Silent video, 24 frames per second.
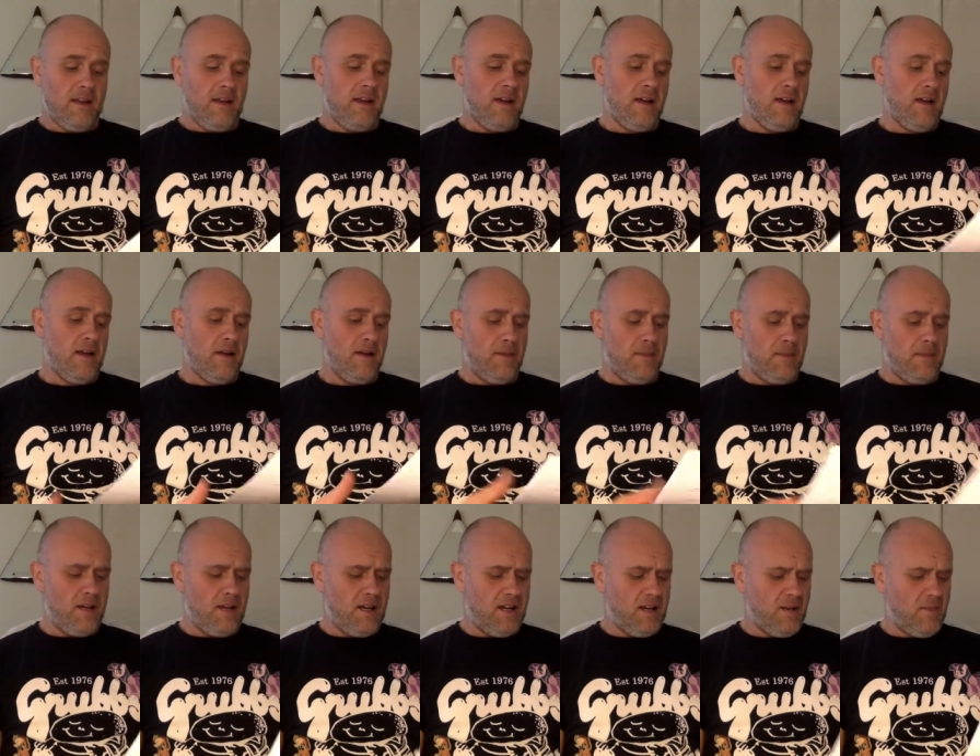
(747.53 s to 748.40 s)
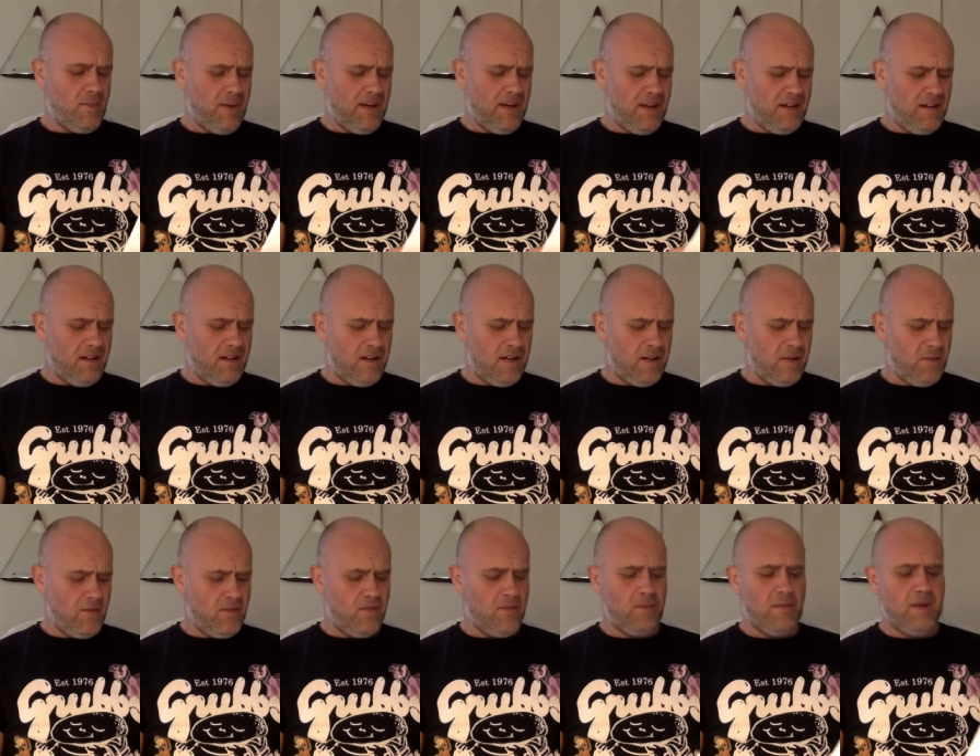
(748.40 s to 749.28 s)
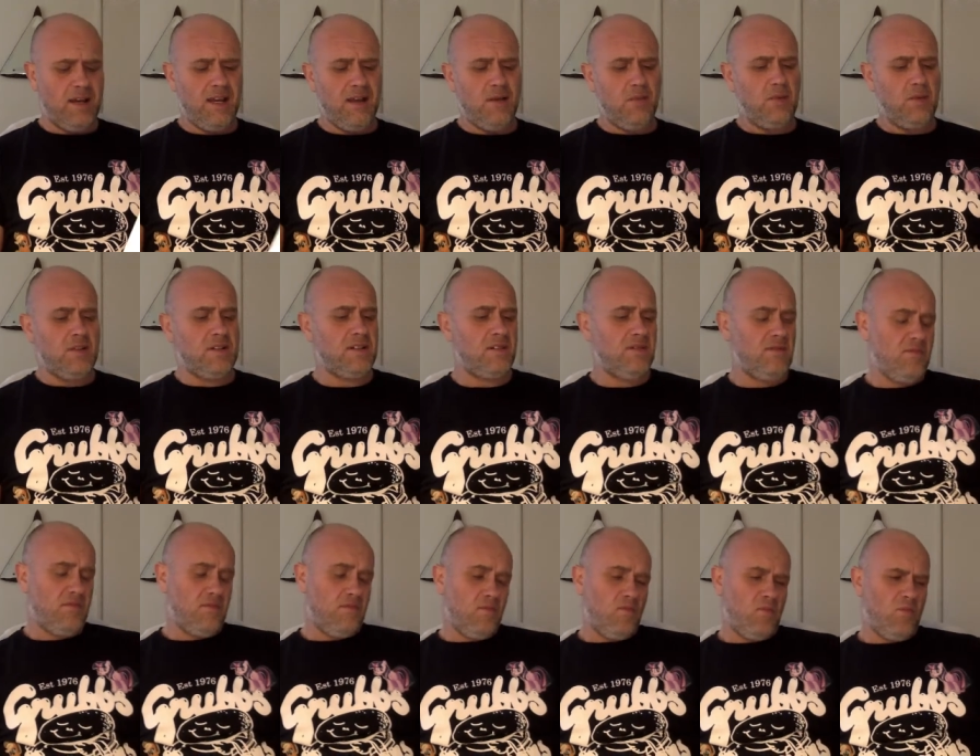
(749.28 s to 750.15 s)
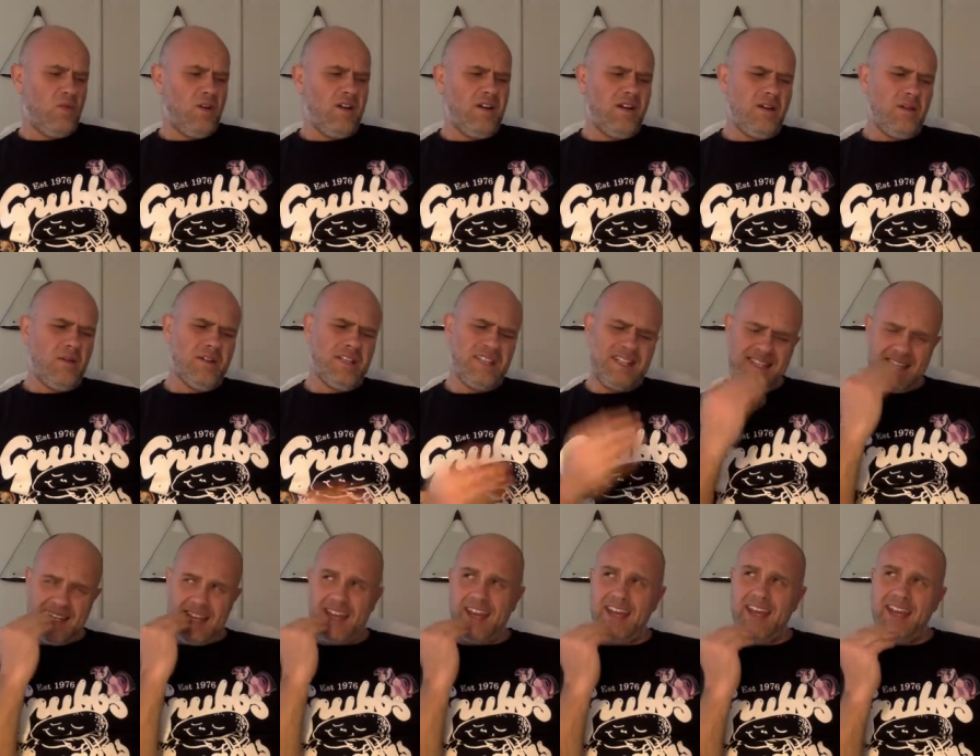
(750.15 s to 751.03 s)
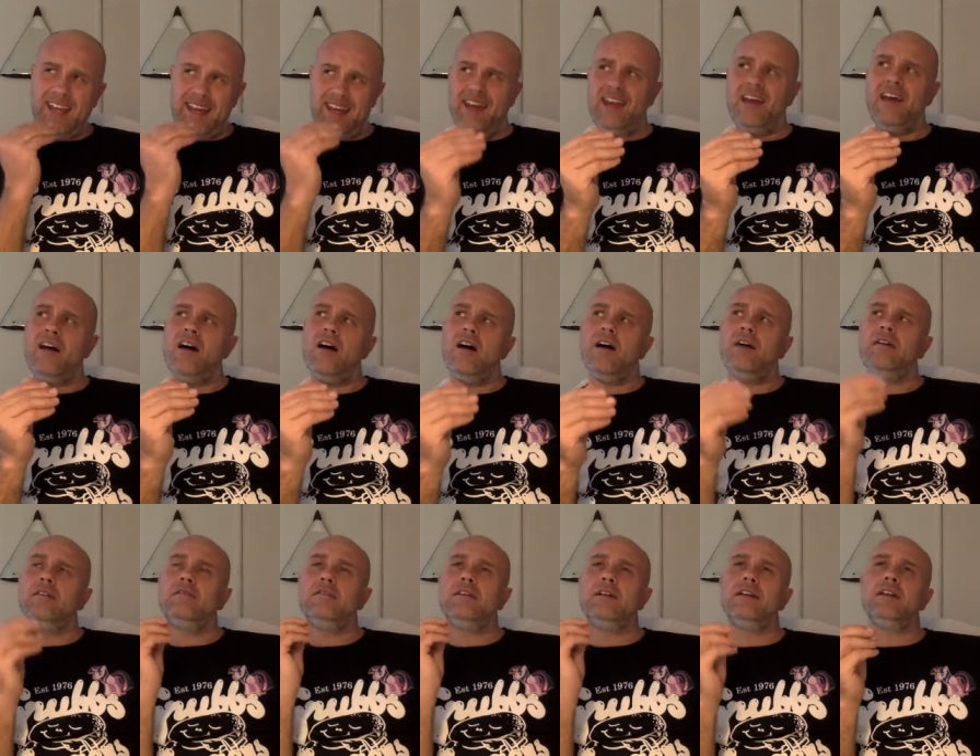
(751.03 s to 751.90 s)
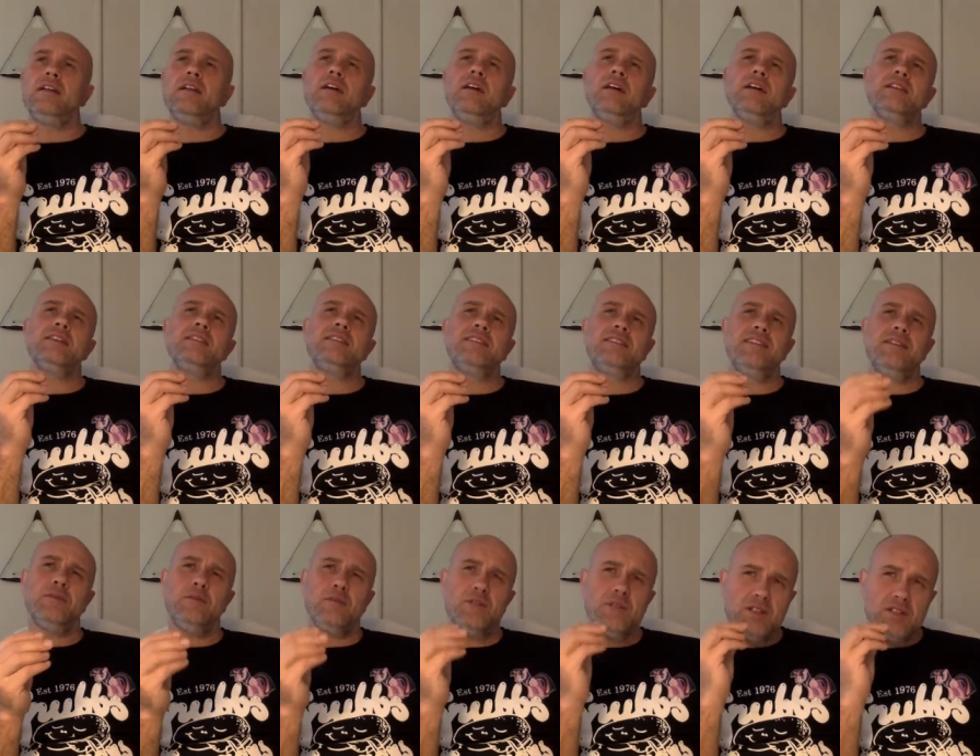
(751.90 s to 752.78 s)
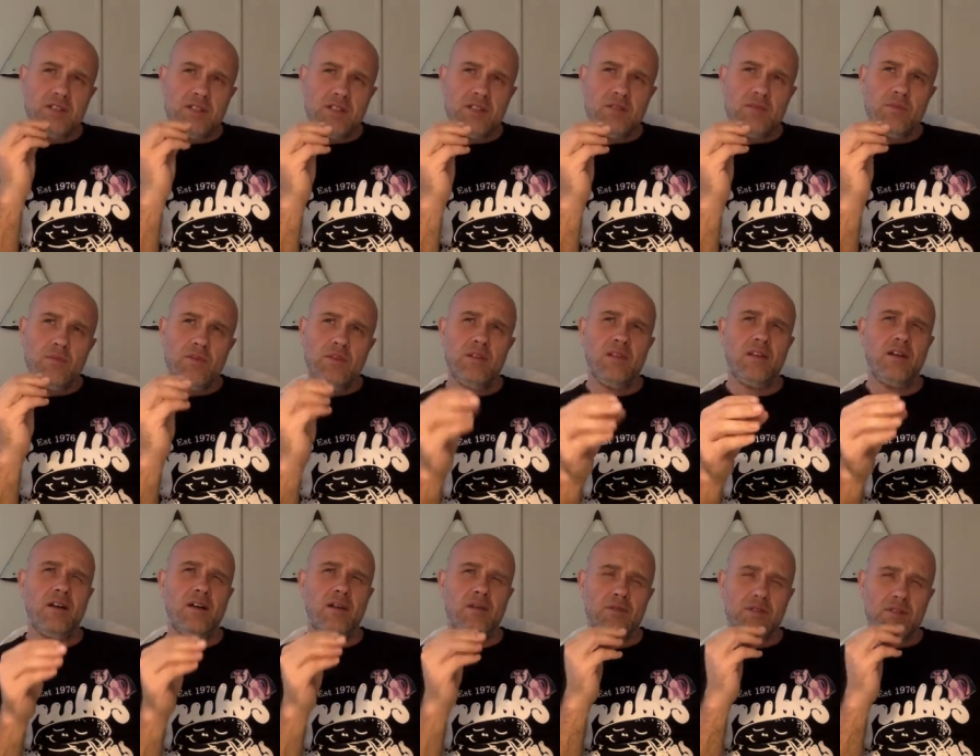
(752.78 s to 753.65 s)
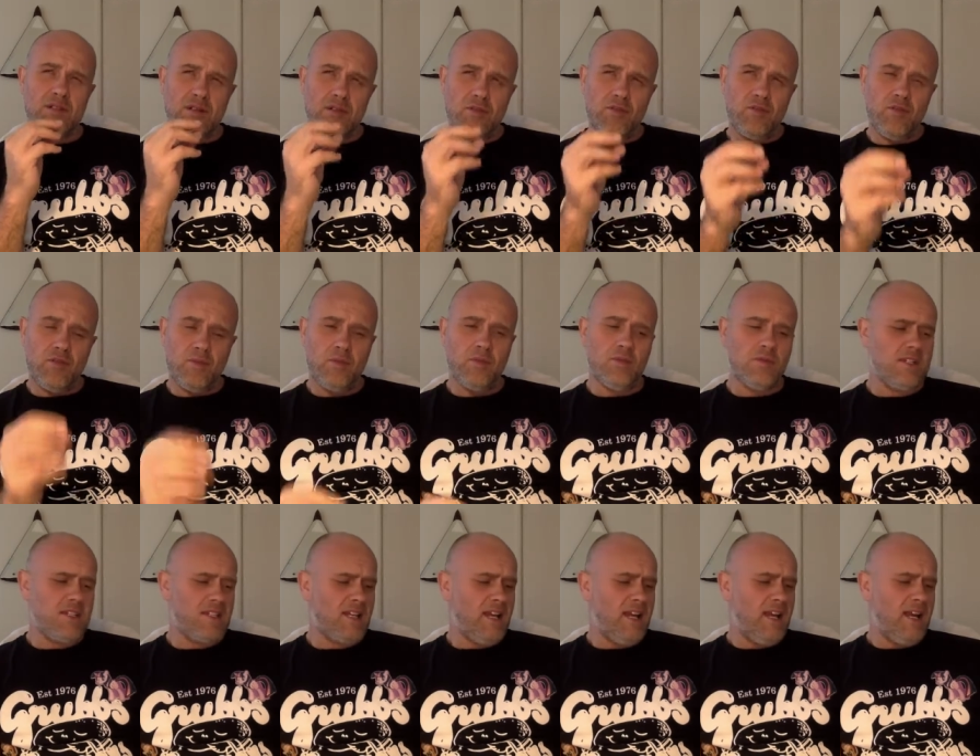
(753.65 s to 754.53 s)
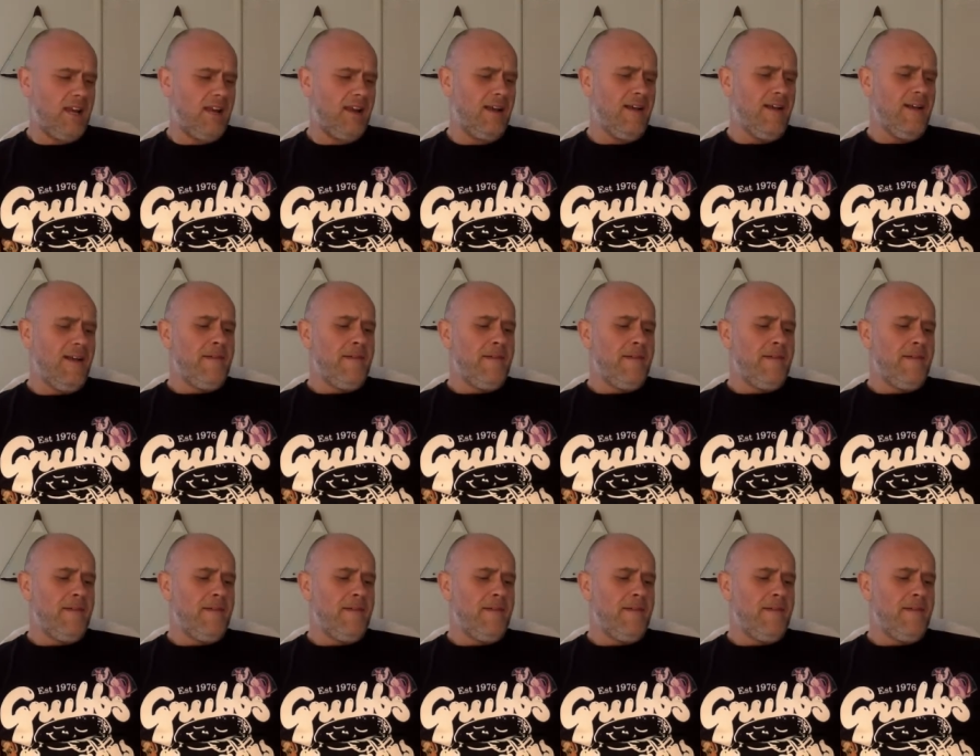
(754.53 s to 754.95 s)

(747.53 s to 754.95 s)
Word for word: Um, and a big learning for me was when I was saying it, I realised that it wasn't something that I was comfortable saying.